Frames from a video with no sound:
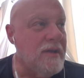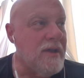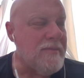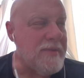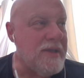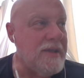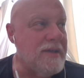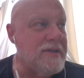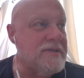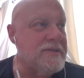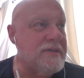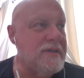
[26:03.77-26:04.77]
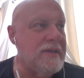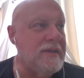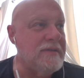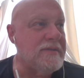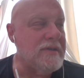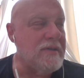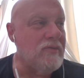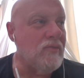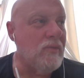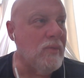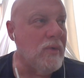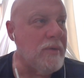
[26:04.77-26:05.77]
I mean, he is, he's
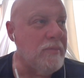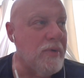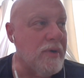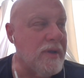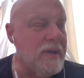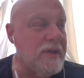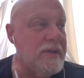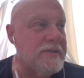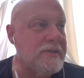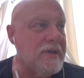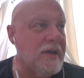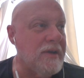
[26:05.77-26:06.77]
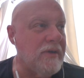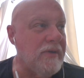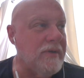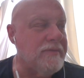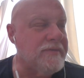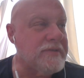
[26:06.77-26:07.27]
in one book at least that I know of.